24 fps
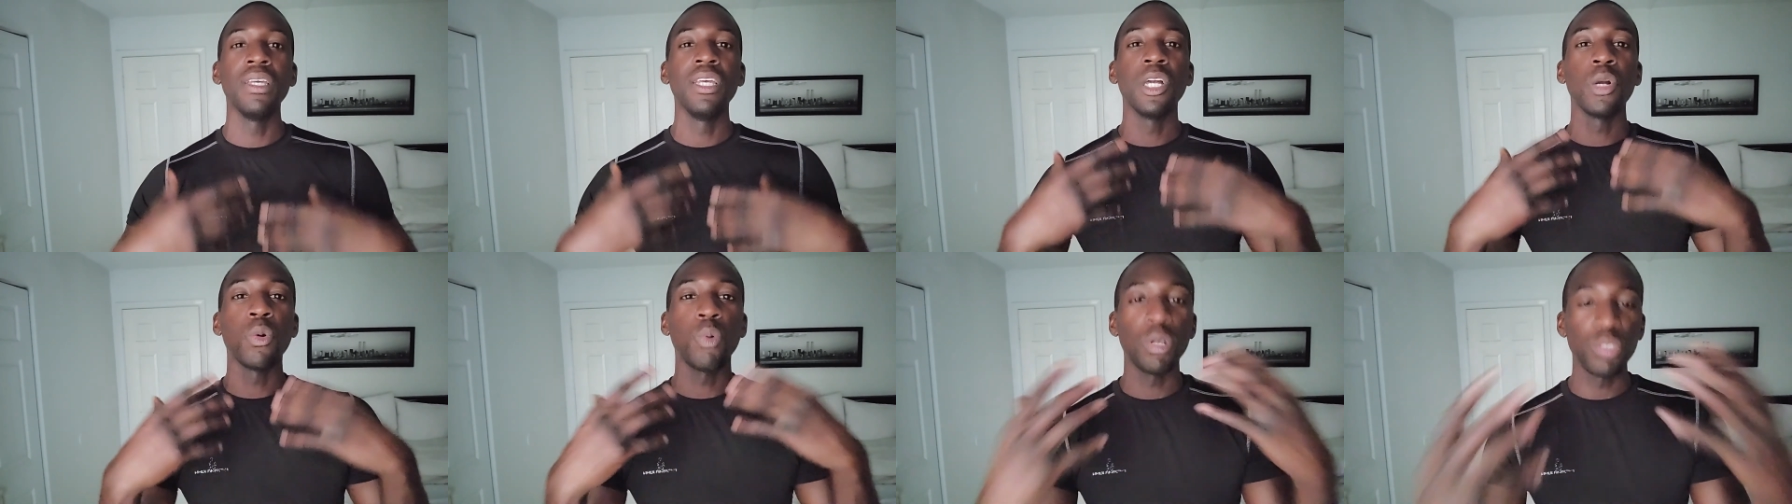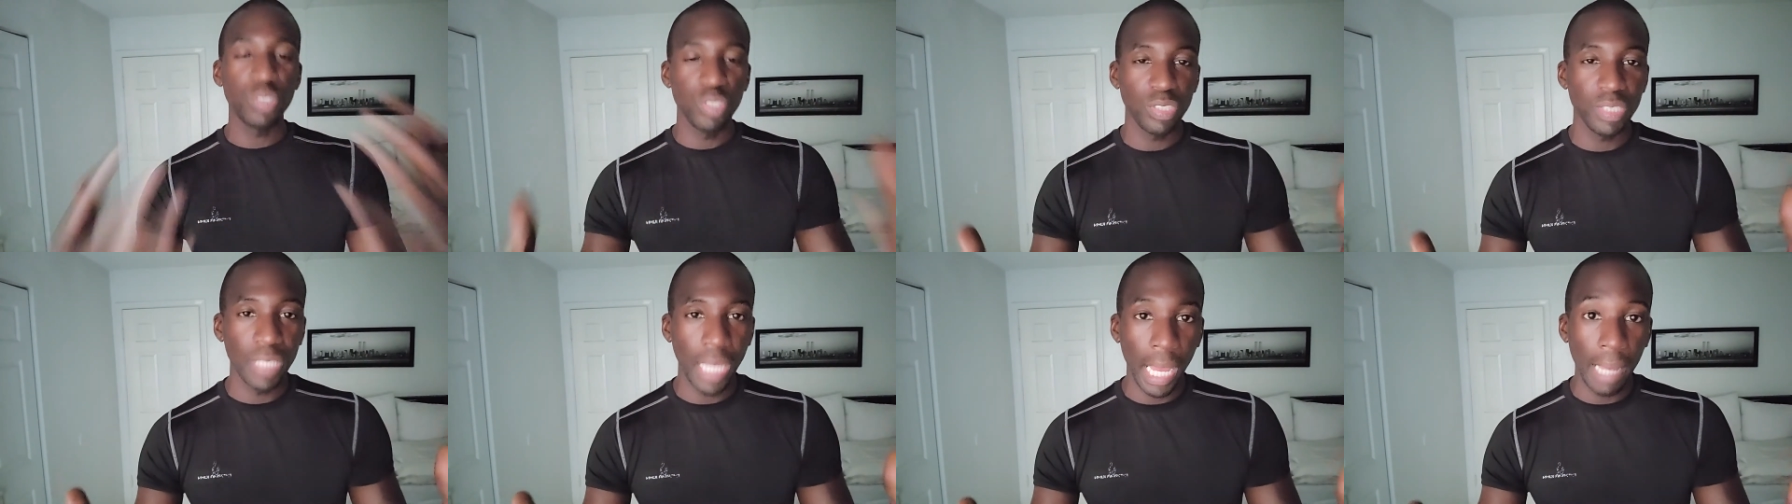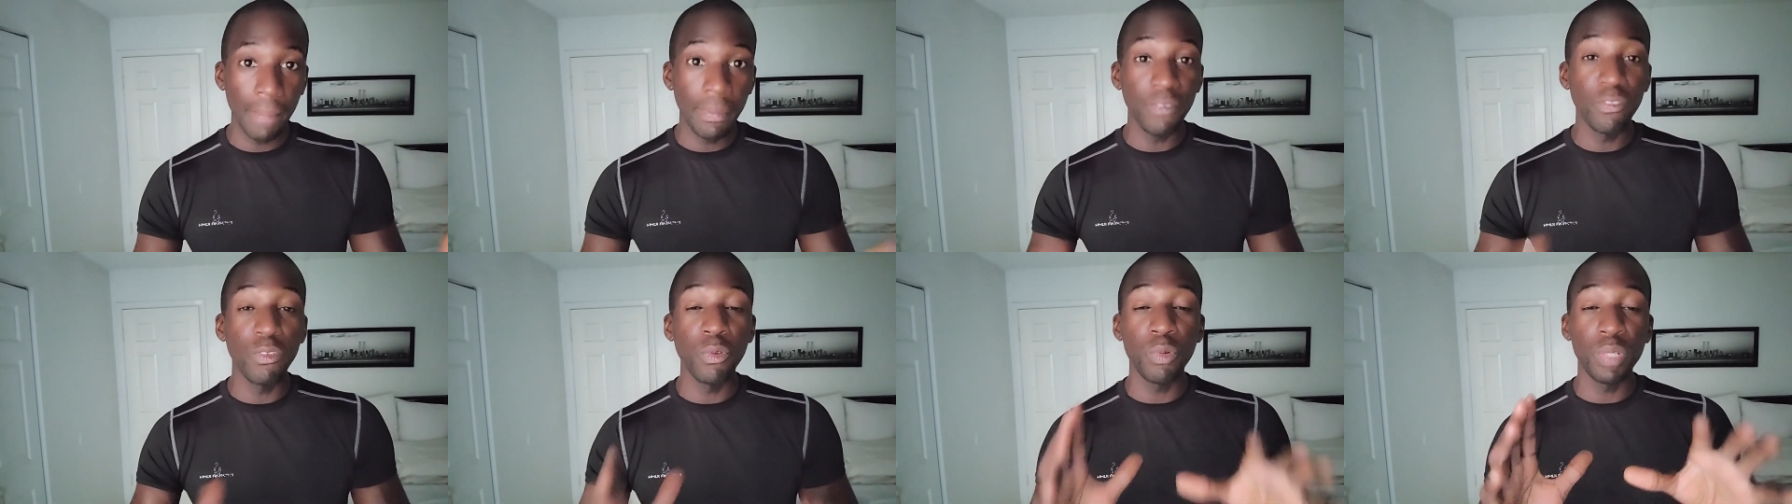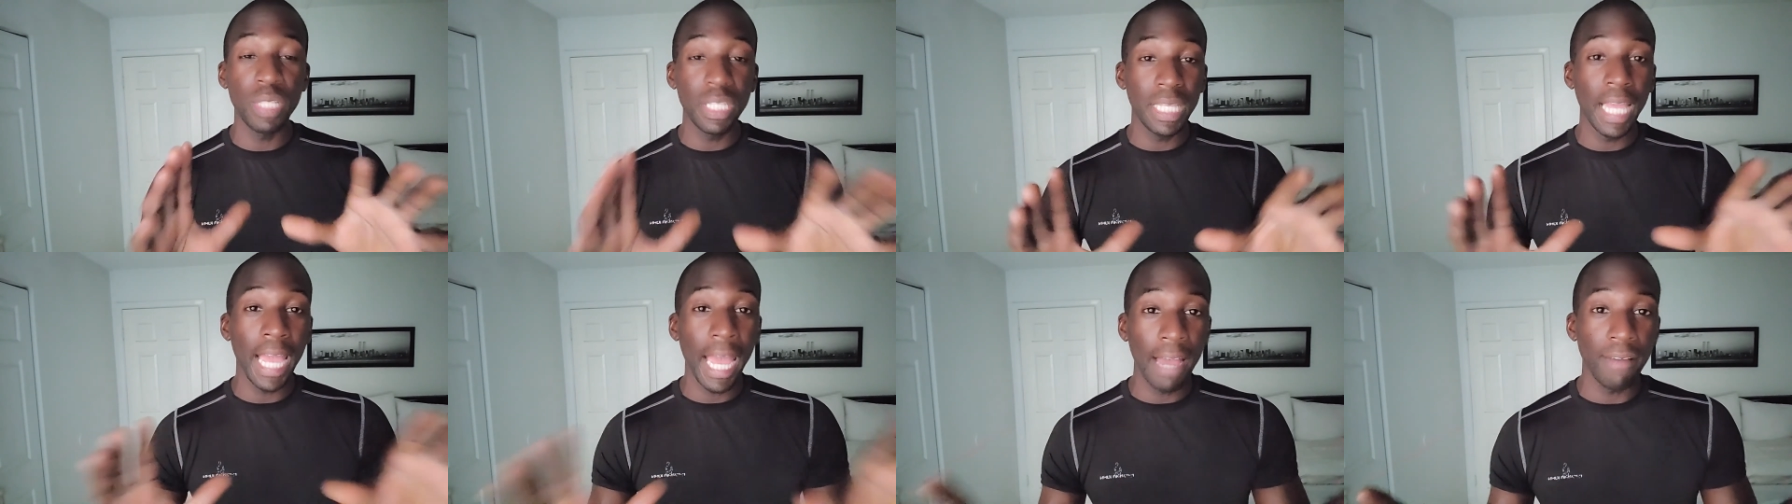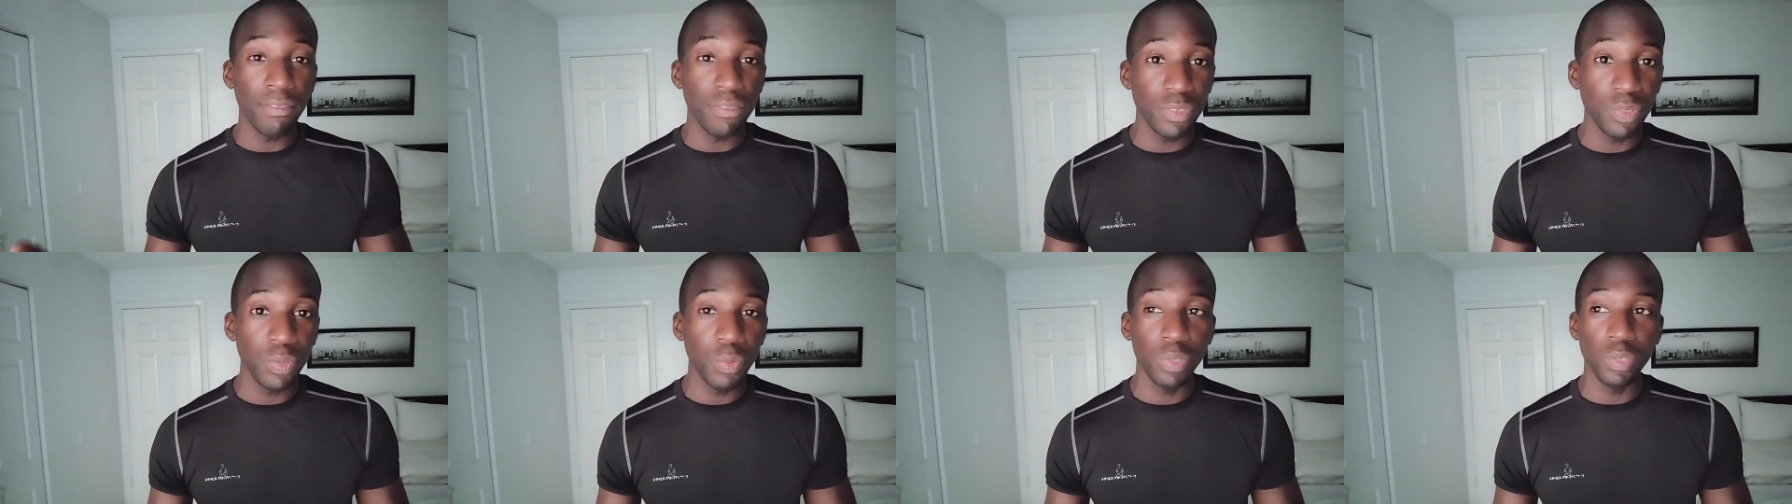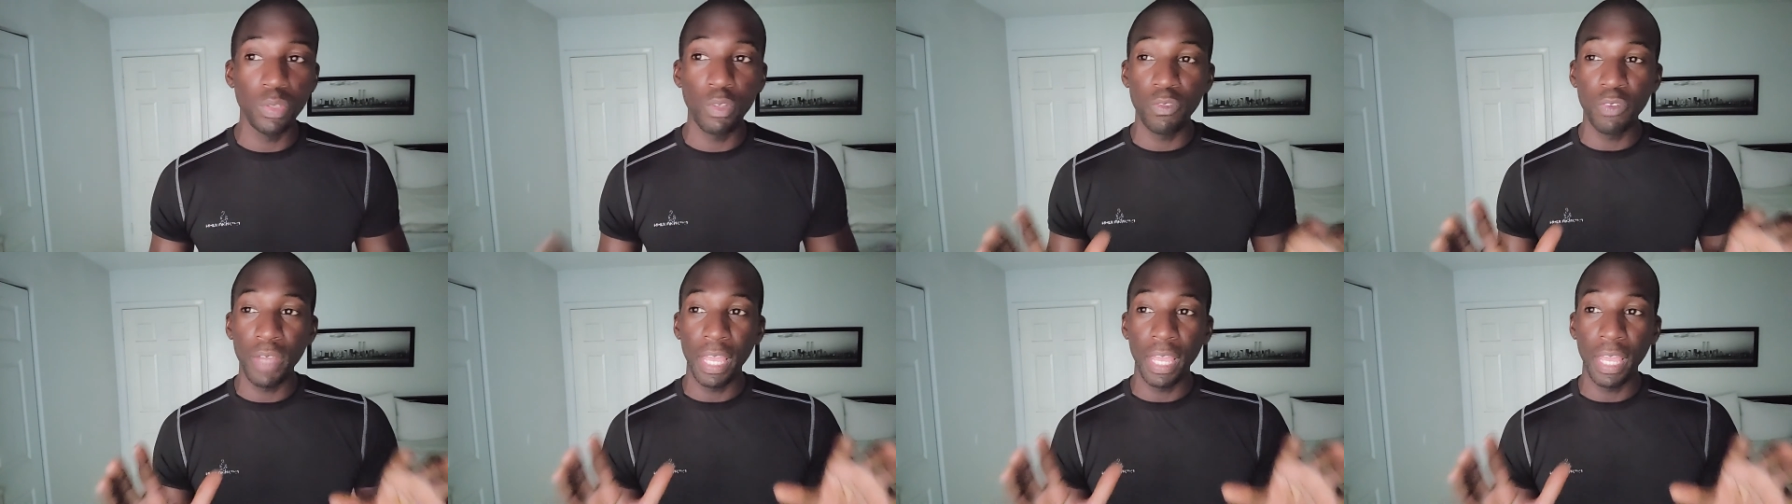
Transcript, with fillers: quit your job if you really have to, and, do,